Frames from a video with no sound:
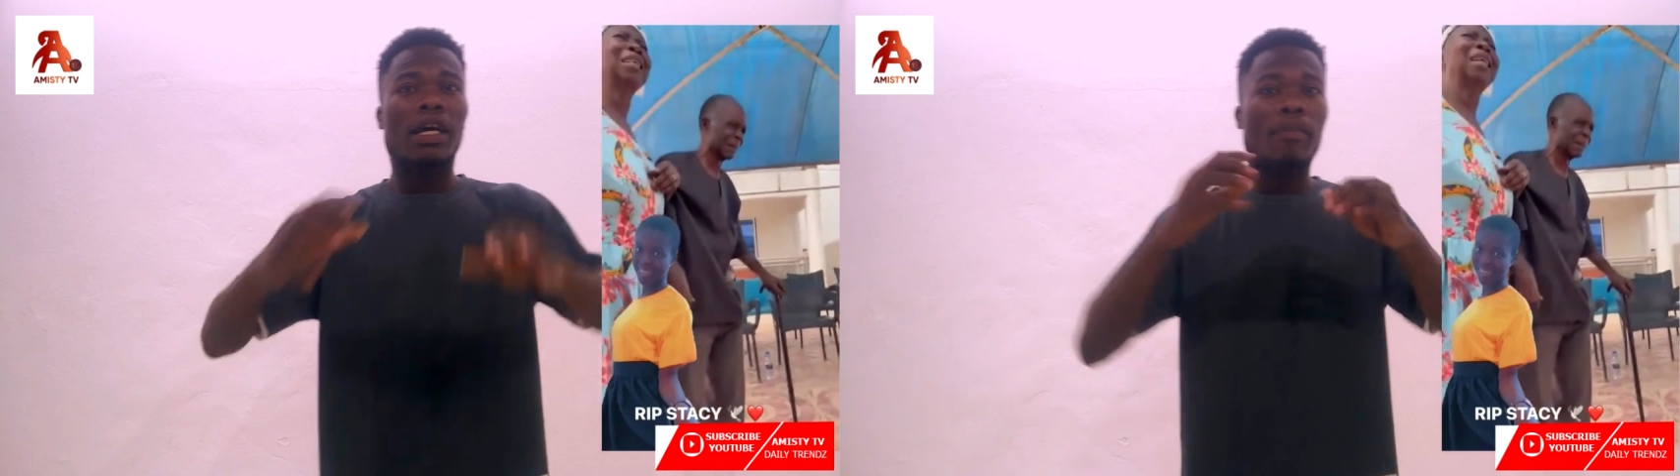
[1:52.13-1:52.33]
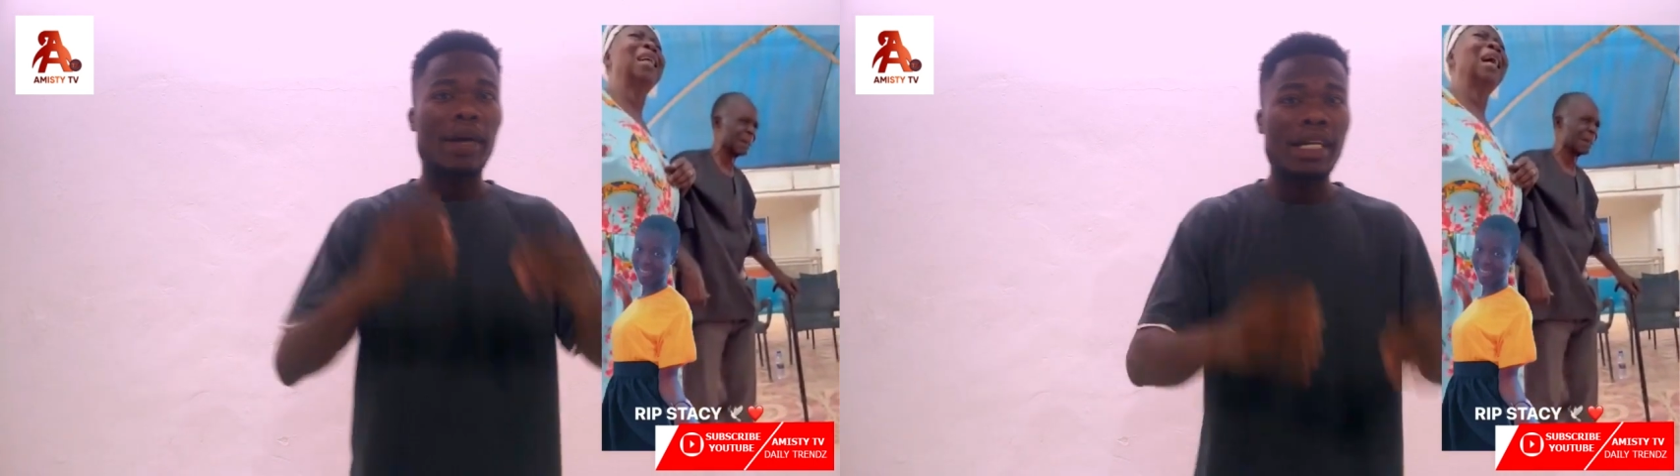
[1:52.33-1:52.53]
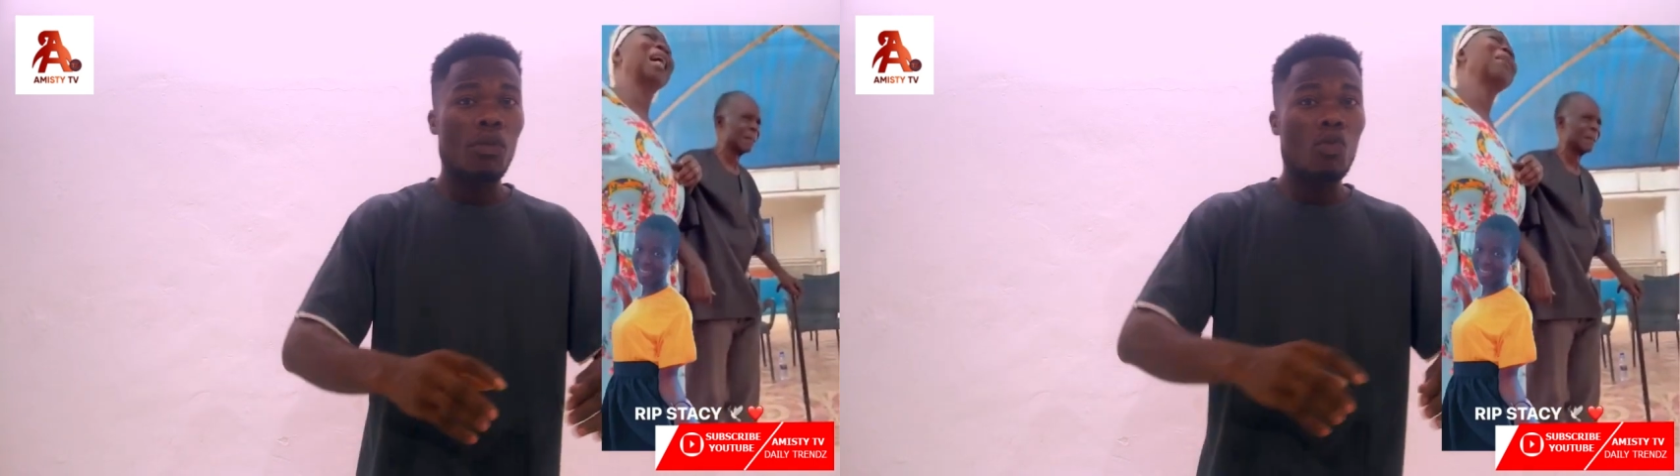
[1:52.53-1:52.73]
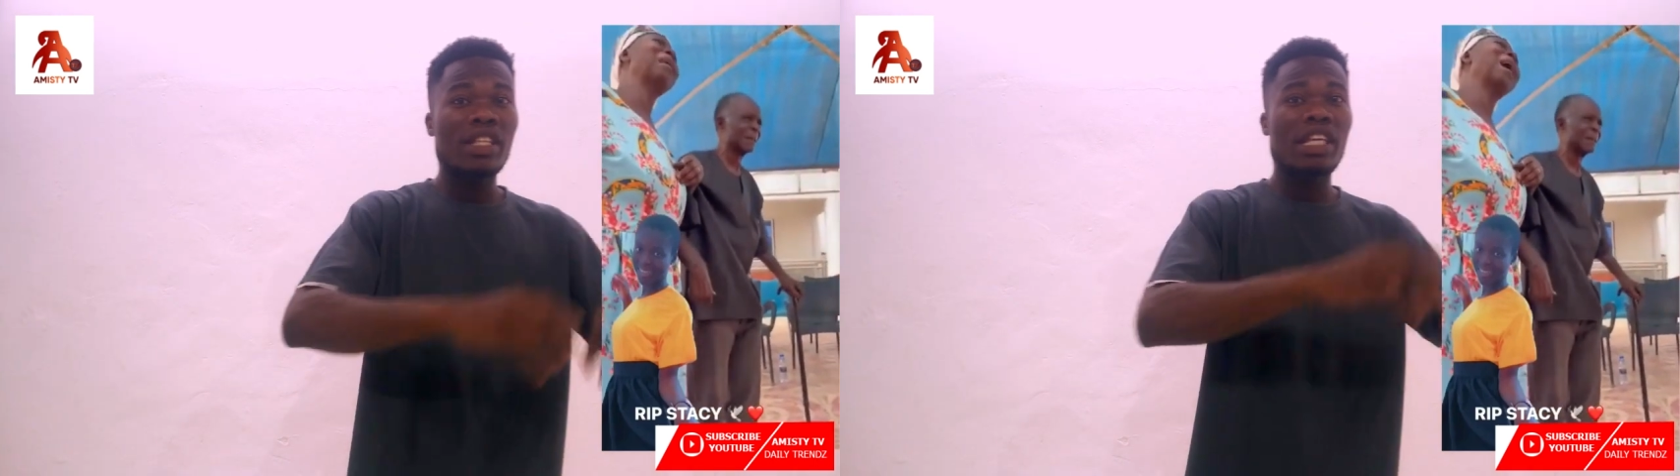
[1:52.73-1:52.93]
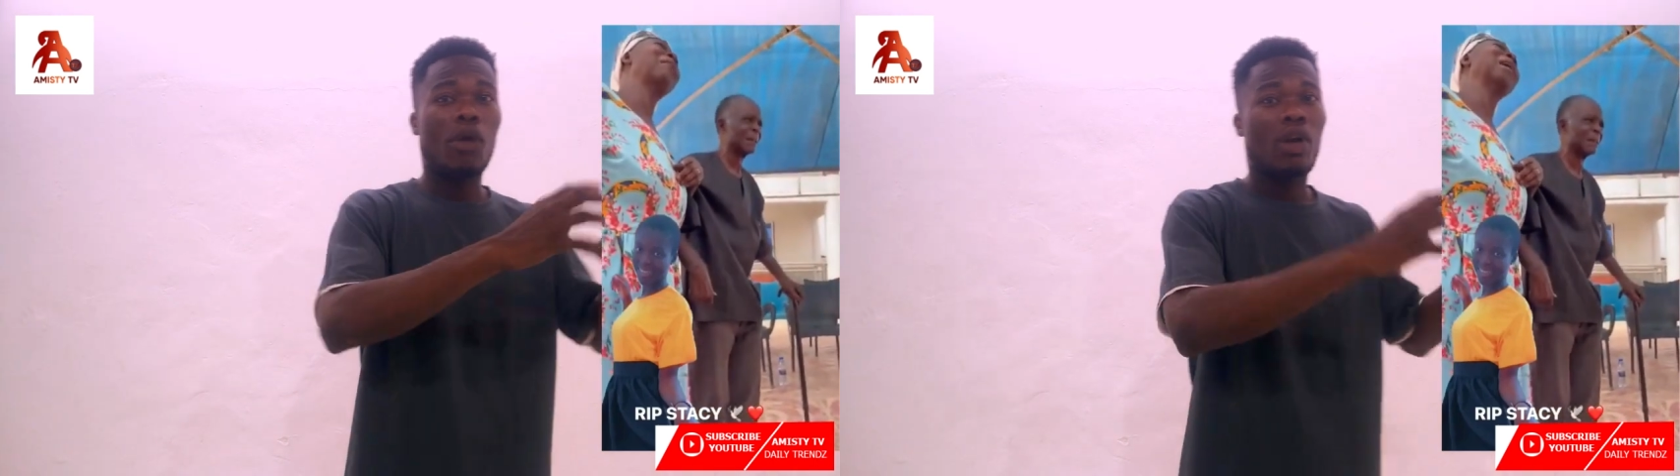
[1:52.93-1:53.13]
Madam we
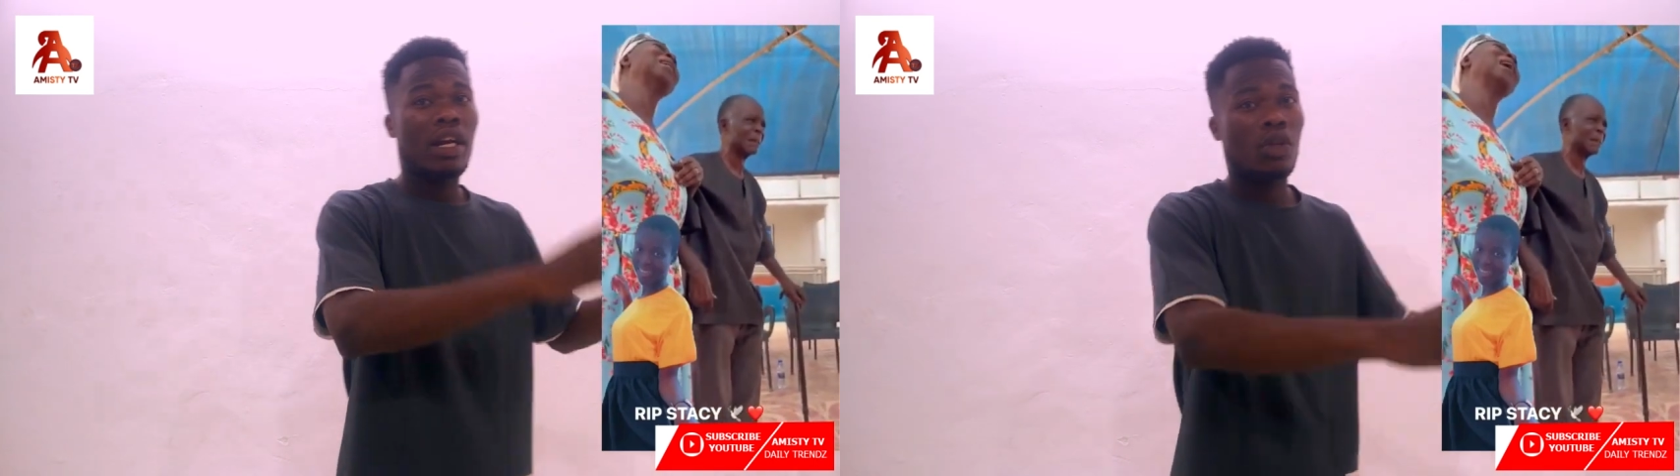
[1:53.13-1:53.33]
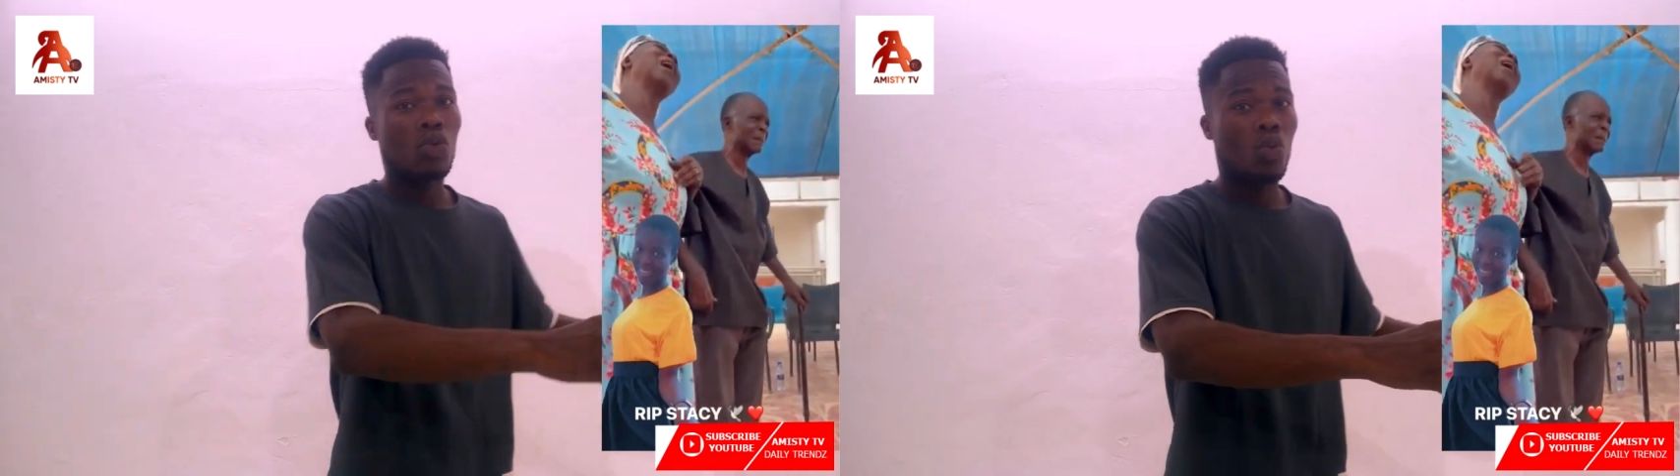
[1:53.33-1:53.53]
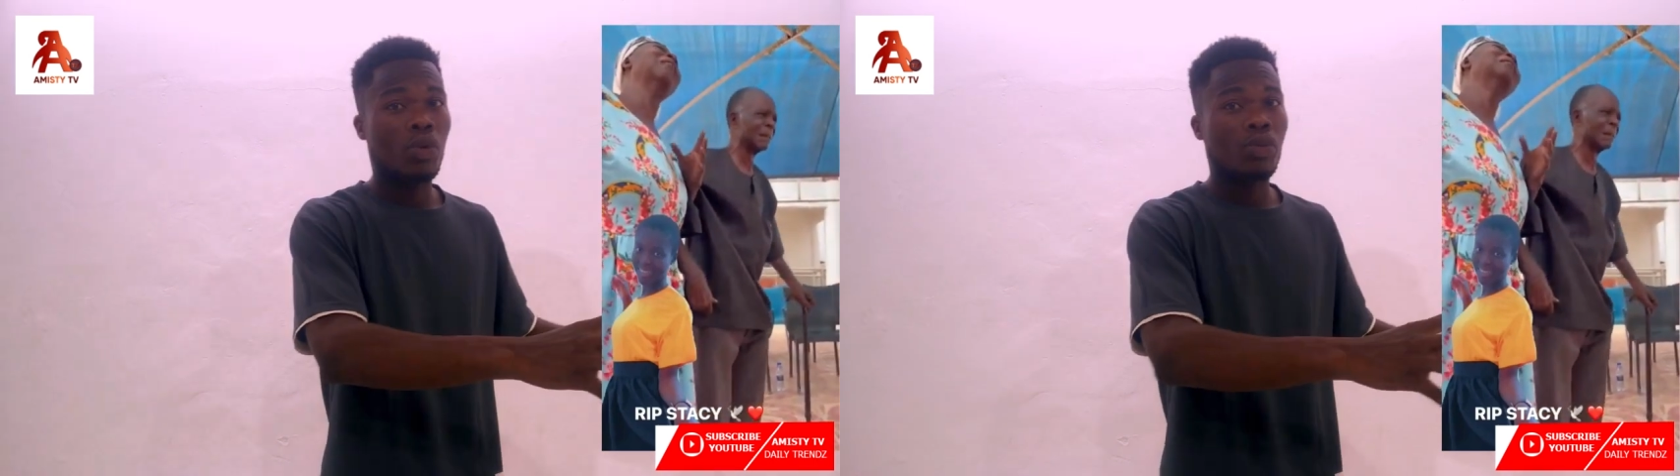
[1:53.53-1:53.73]
jam kolano to.